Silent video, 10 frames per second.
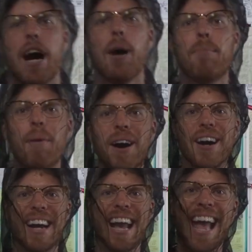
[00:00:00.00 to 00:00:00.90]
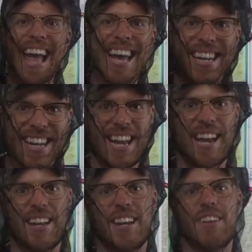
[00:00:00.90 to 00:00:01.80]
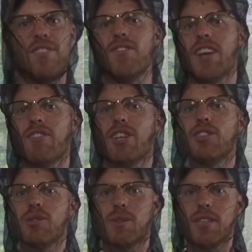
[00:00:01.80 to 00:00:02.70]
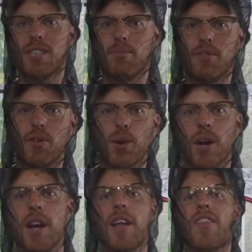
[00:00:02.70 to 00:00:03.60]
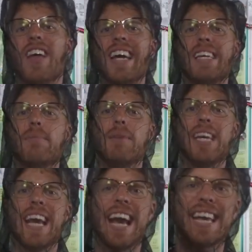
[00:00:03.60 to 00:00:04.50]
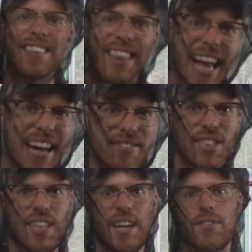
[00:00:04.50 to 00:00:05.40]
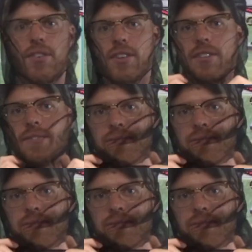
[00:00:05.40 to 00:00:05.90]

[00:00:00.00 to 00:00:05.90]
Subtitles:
A bug head net. If you've never used one of these before, they can be a lifesaver.